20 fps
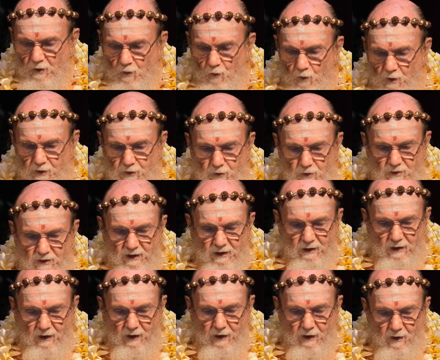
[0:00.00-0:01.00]
when you
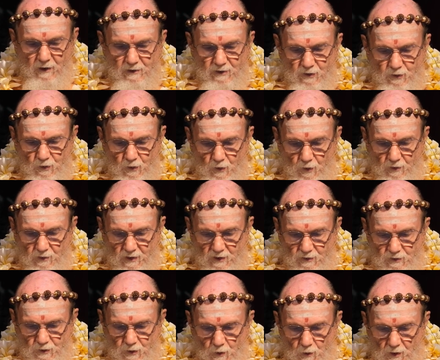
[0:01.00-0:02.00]
declare the truth
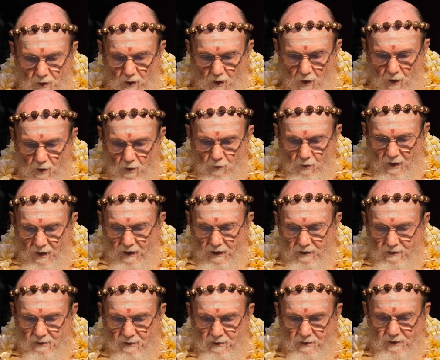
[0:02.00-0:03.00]
that you are all
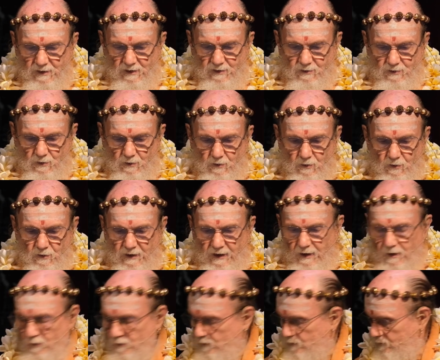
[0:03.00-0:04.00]
right in the eternal now.